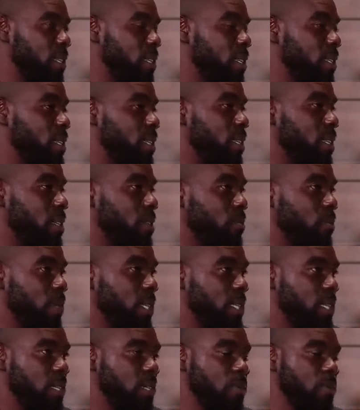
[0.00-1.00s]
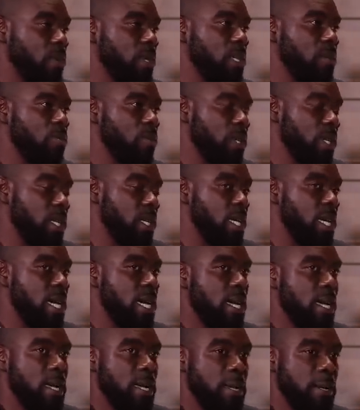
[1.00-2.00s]
the deal with with with
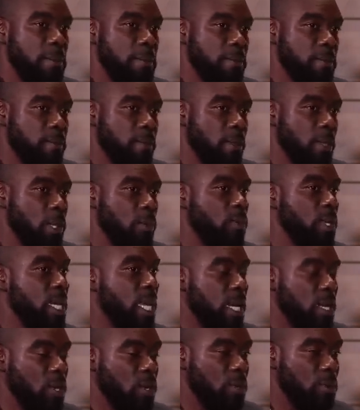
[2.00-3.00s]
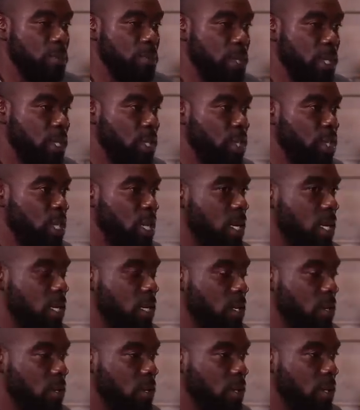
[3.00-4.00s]
um with that competition,
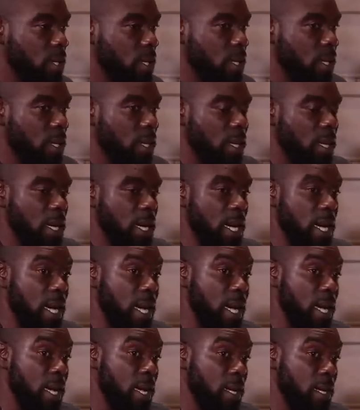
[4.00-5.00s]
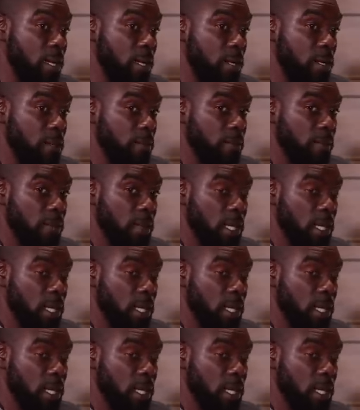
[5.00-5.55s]
you know, and